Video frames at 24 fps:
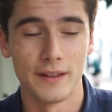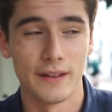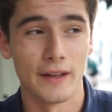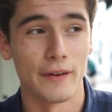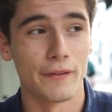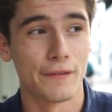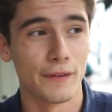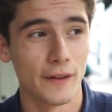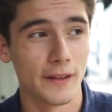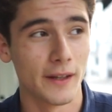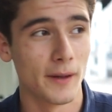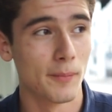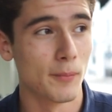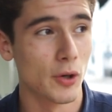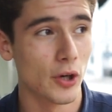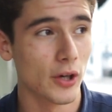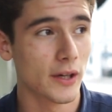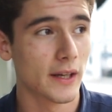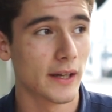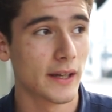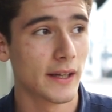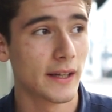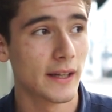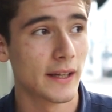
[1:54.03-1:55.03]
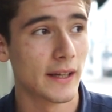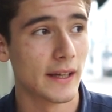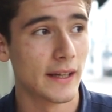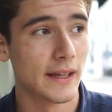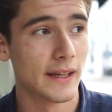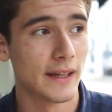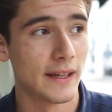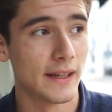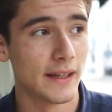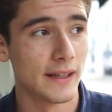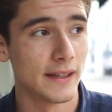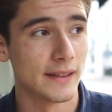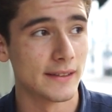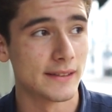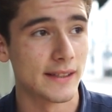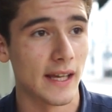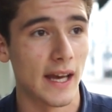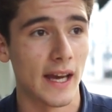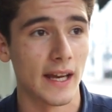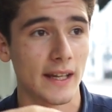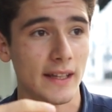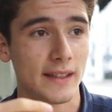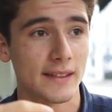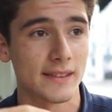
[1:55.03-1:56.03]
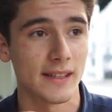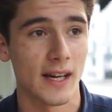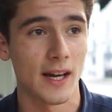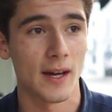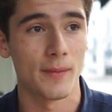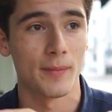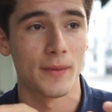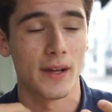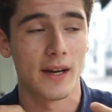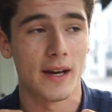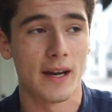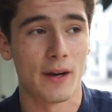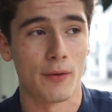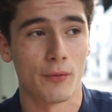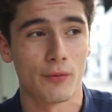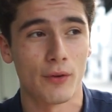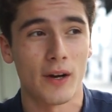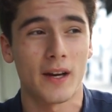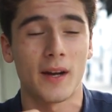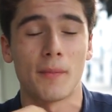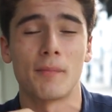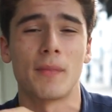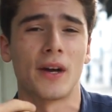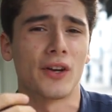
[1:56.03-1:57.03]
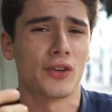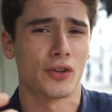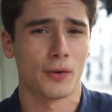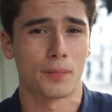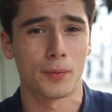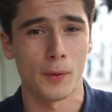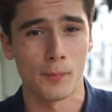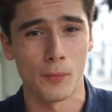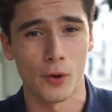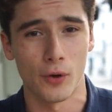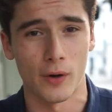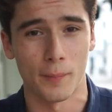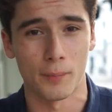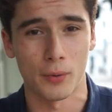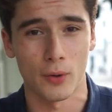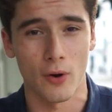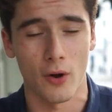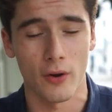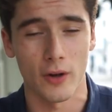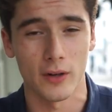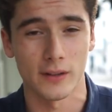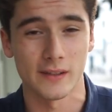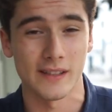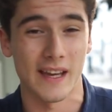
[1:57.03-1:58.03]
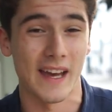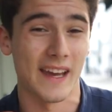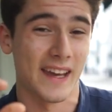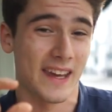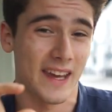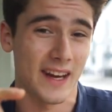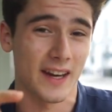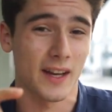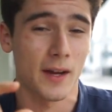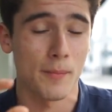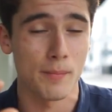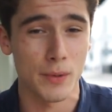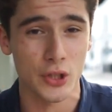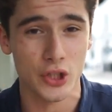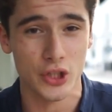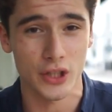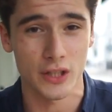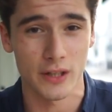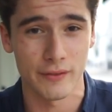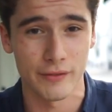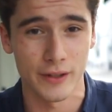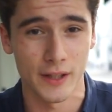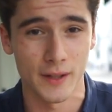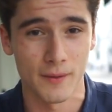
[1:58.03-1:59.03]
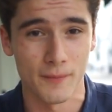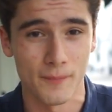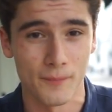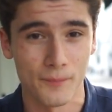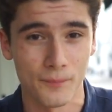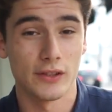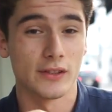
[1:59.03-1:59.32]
Now, affiliate marketing is any time that I recommend or promote a product, I get a commission of it.